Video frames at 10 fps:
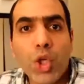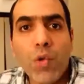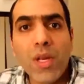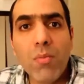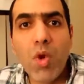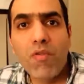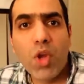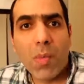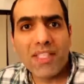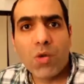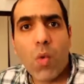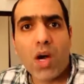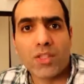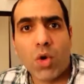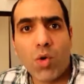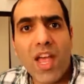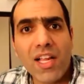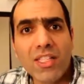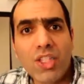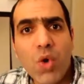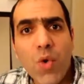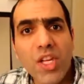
You will move no matter what, or else you